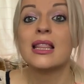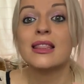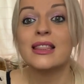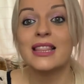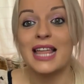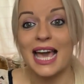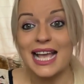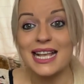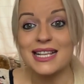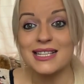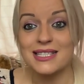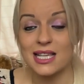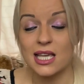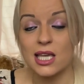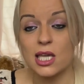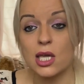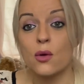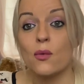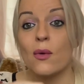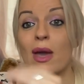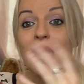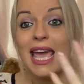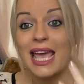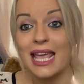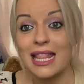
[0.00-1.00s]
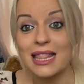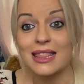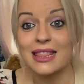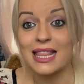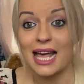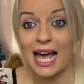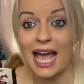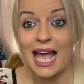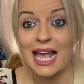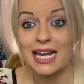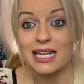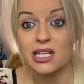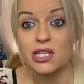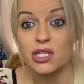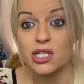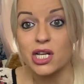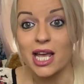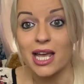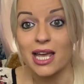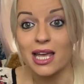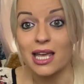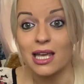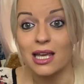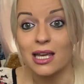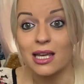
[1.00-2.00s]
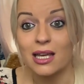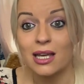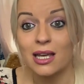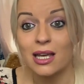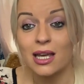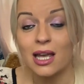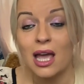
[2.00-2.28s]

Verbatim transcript: They see you in that energy.